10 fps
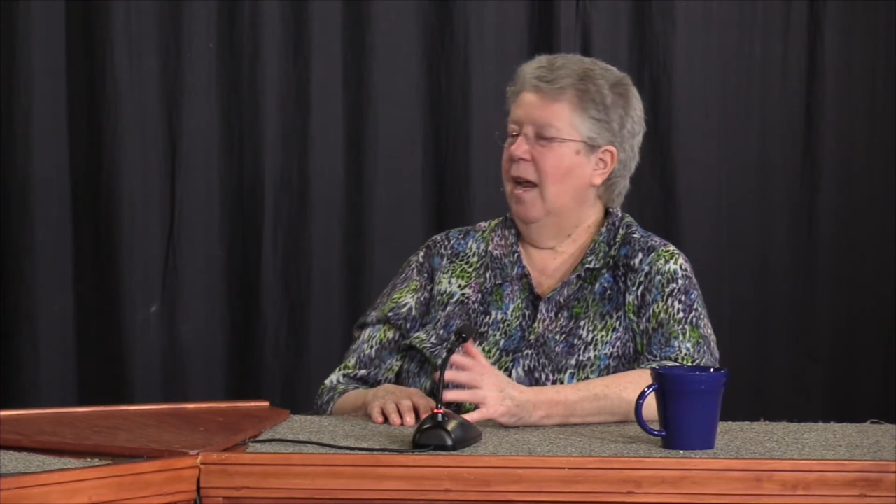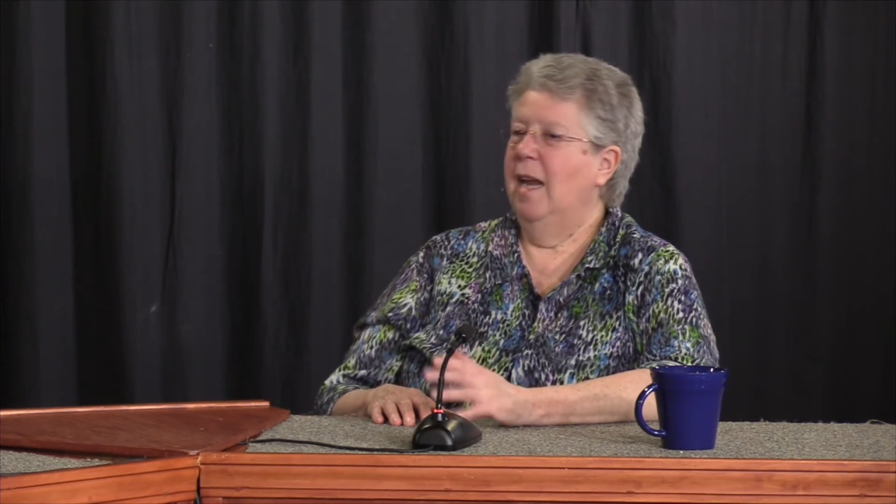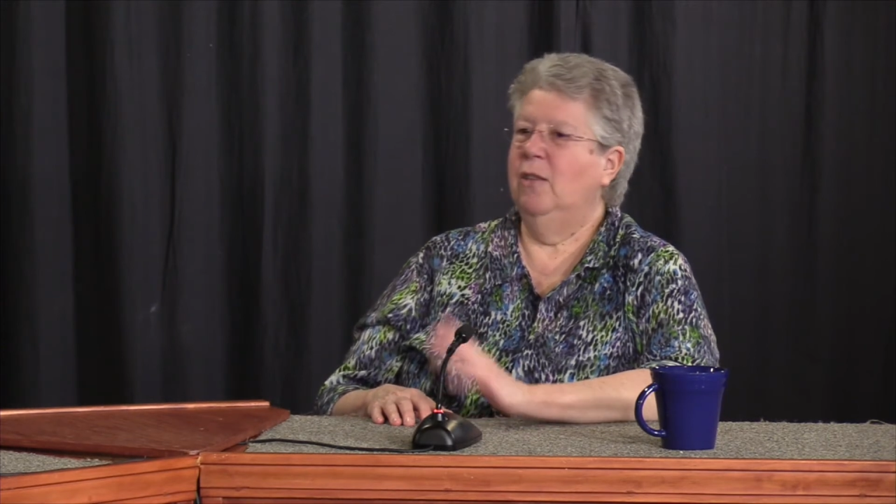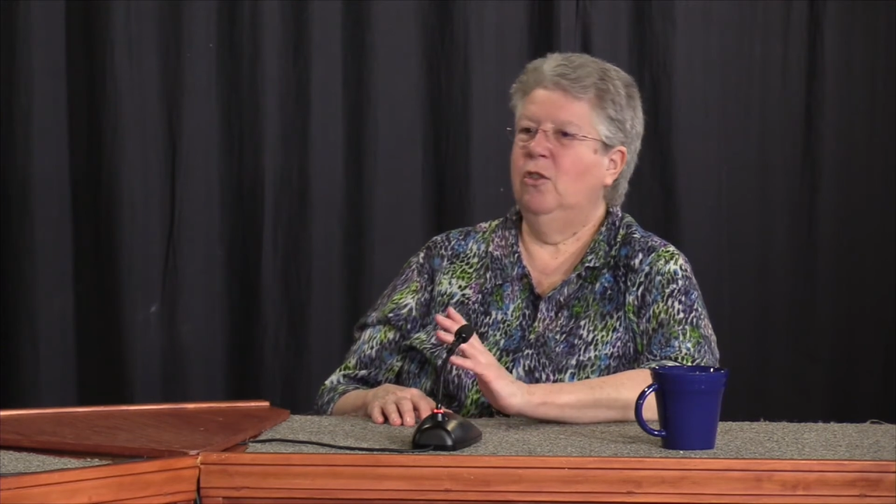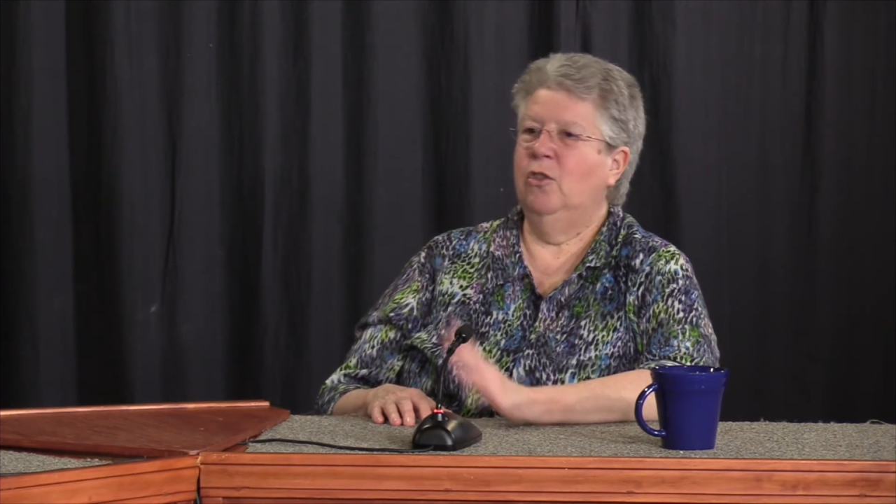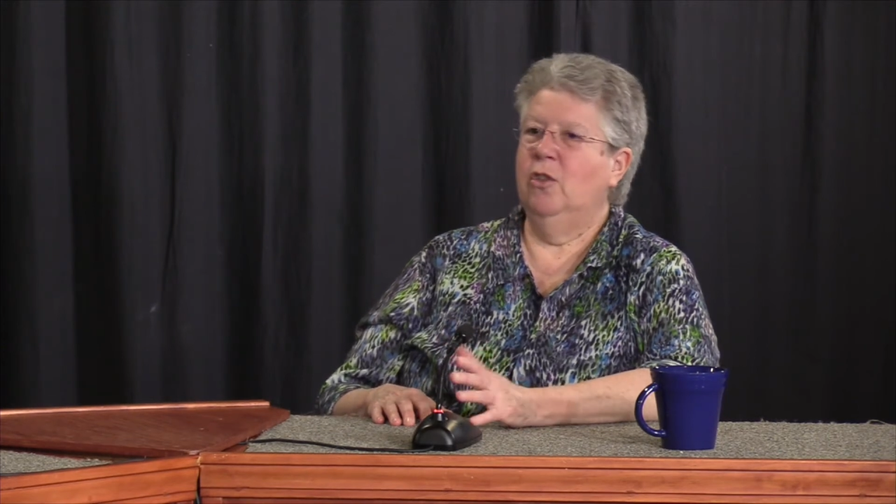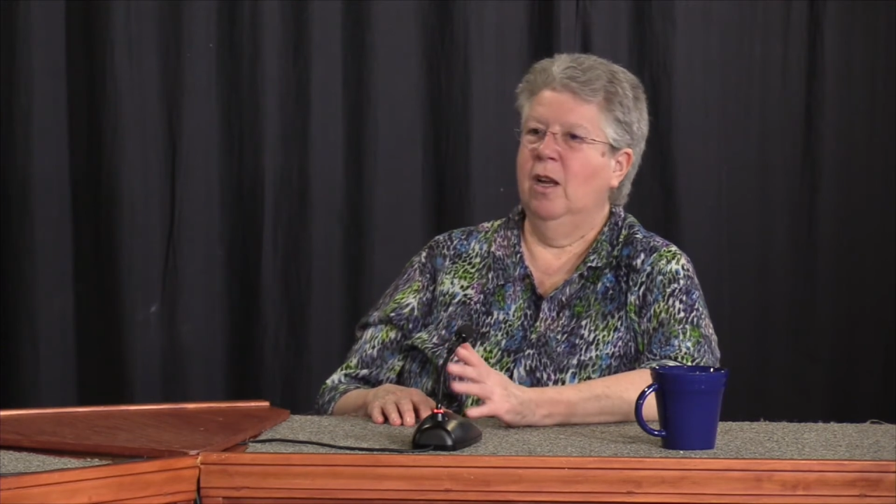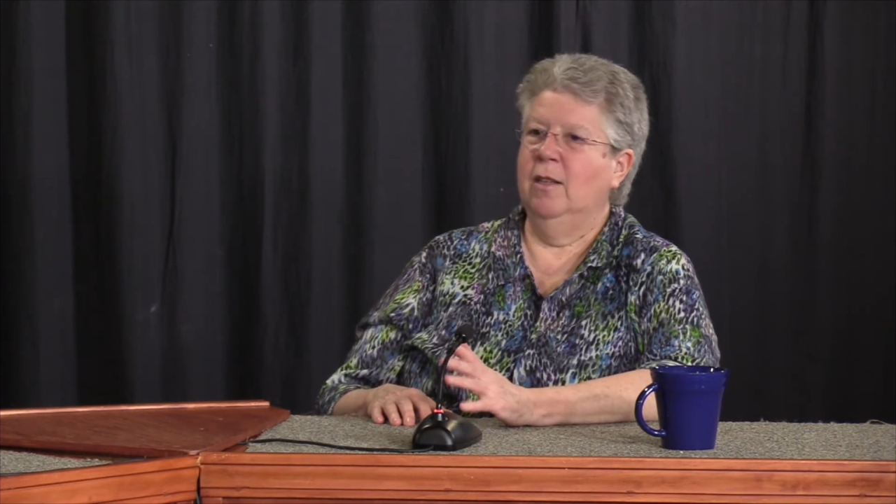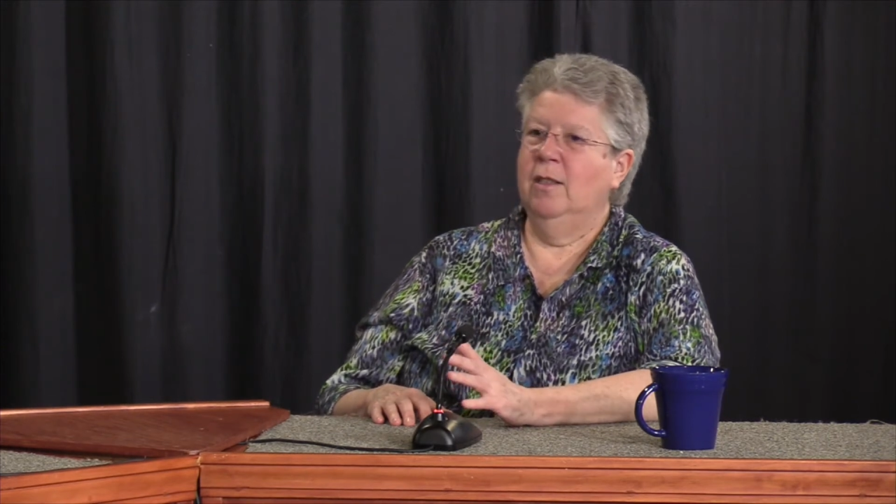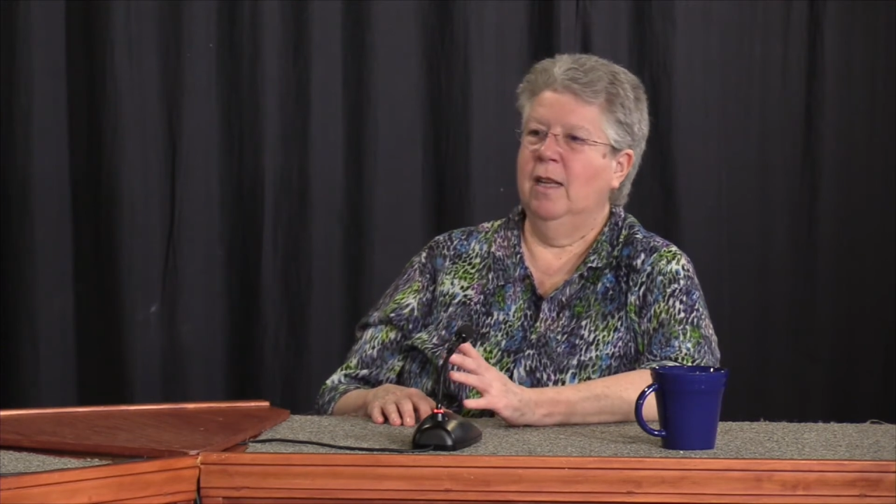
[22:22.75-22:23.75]
It's
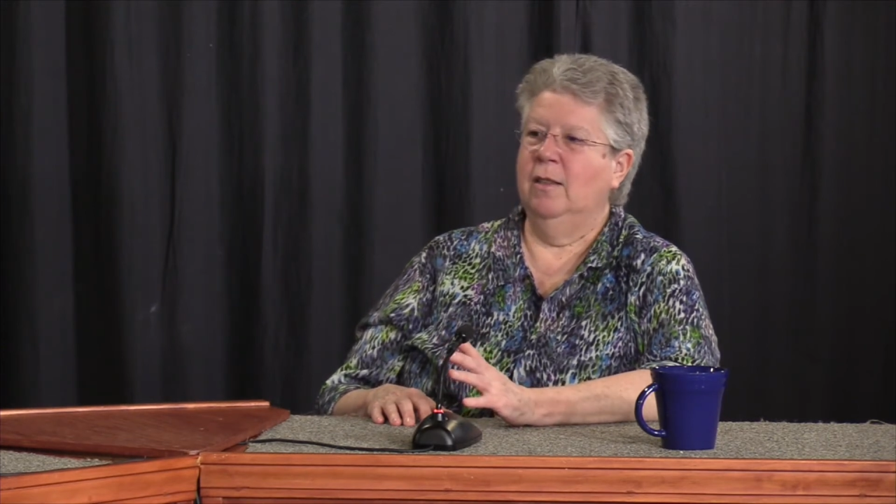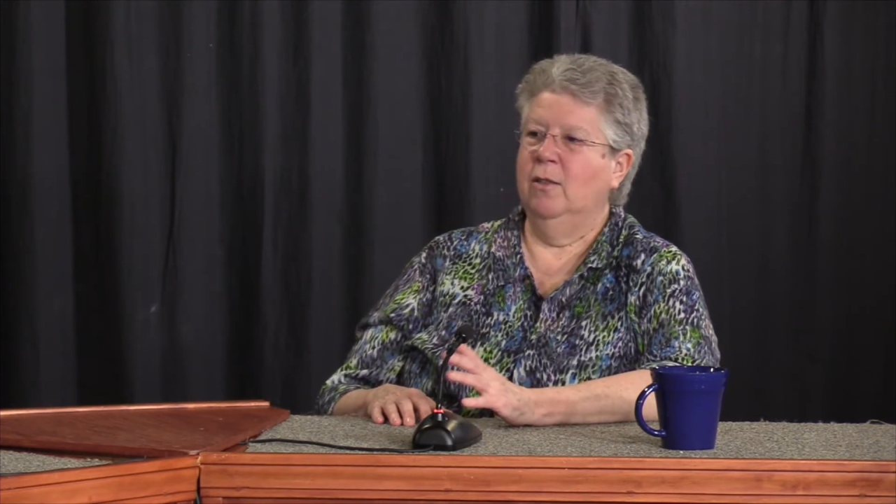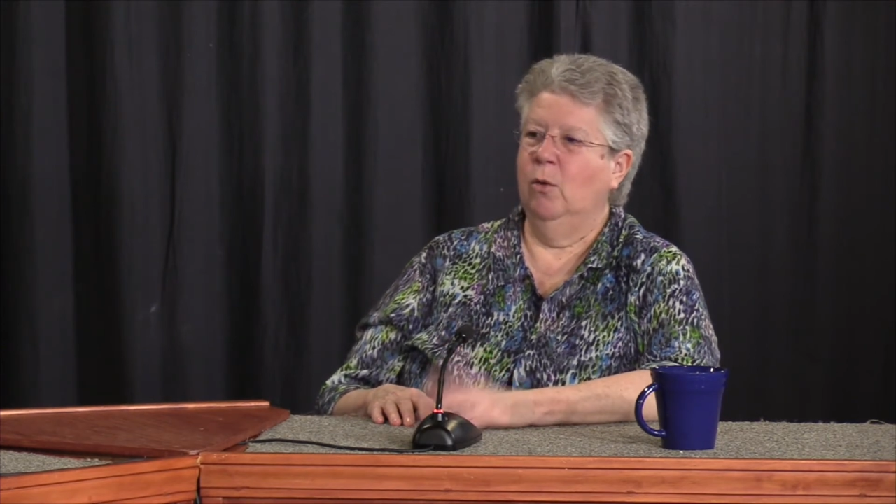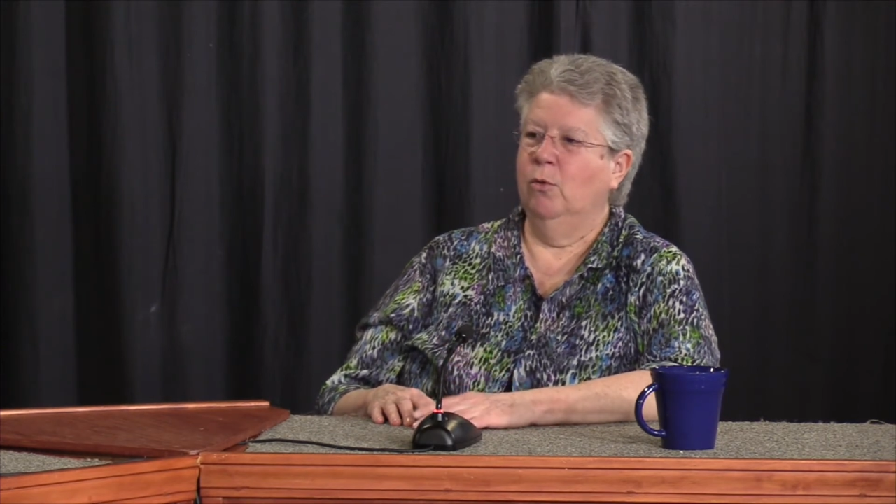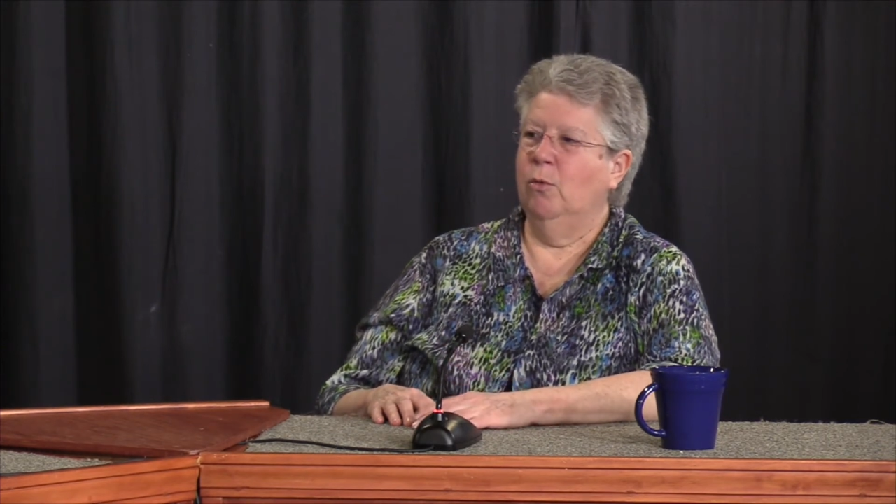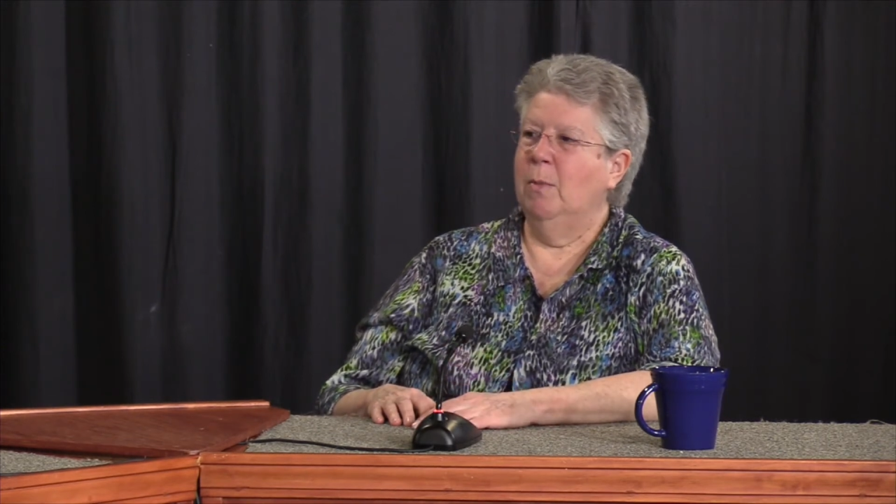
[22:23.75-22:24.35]
just that social